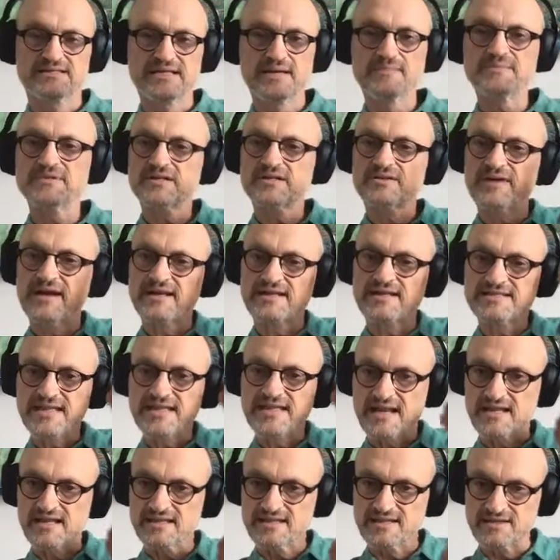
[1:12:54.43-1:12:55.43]
to some degree,
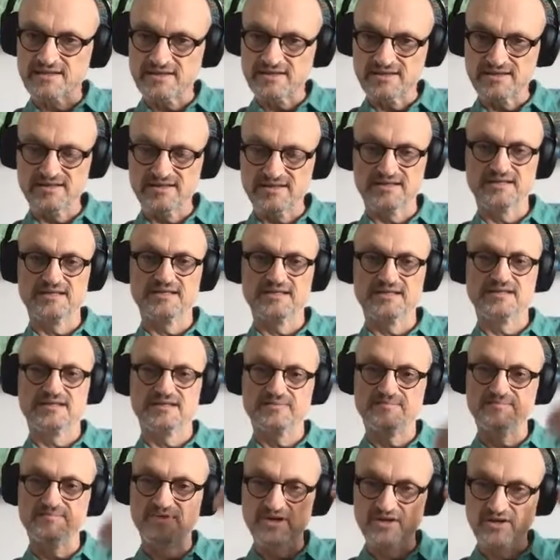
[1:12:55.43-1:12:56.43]
understanding the
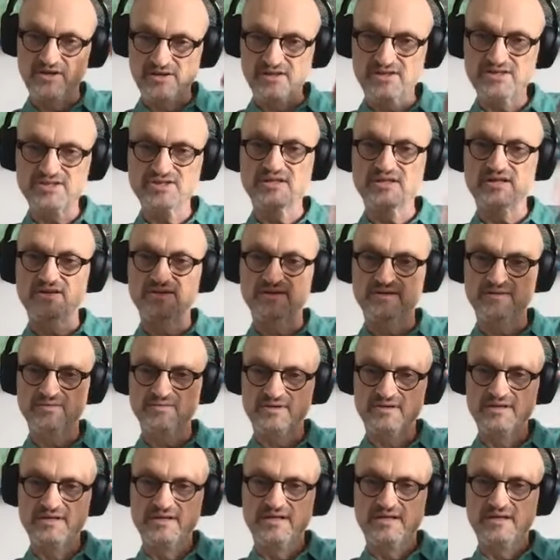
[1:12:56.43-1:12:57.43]
the the biology,
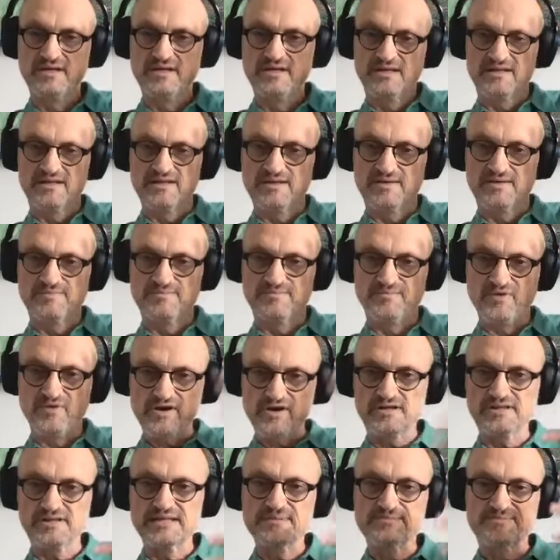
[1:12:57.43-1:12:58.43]
the the
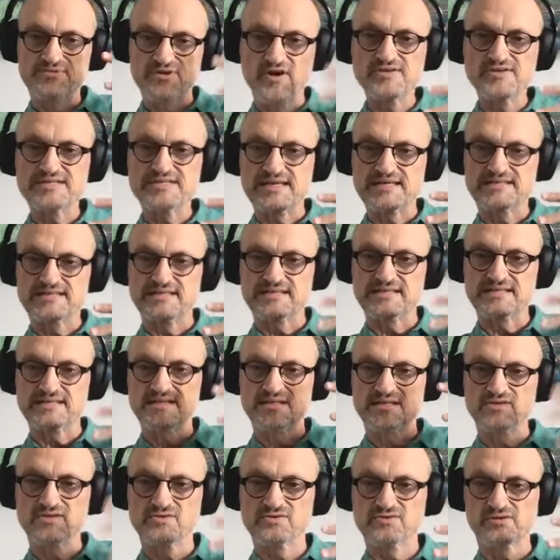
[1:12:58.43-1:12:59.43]
bodily
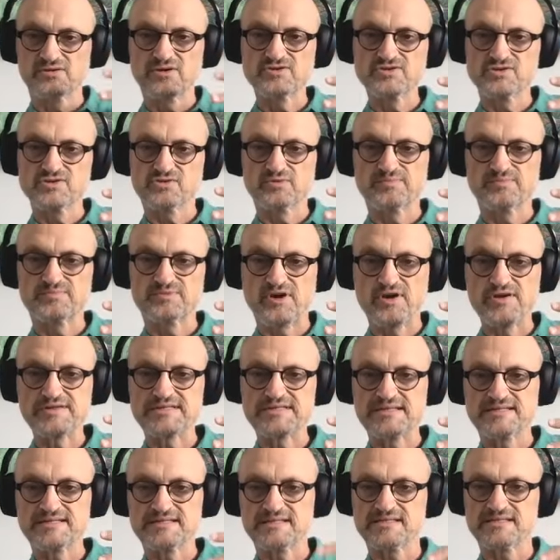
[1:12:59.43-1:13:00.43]
processes, the neurological
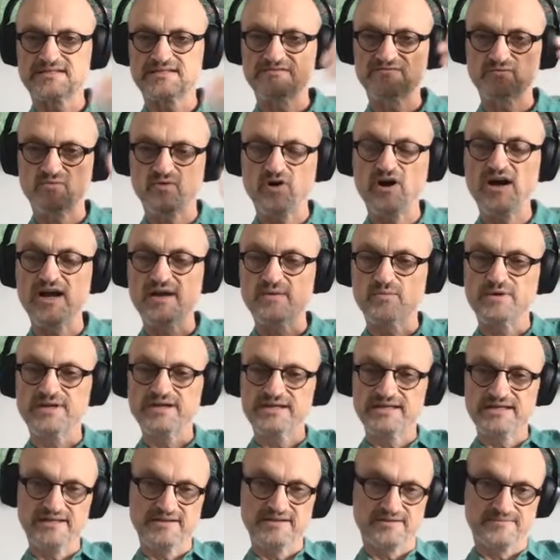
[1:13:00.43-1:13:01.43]
processes of
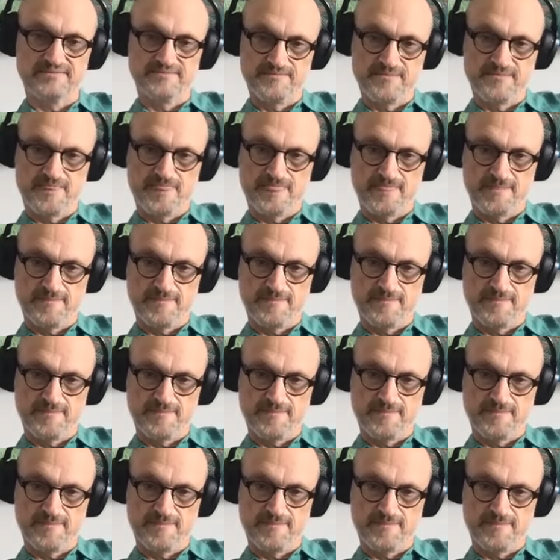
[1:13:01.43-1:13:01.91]
why we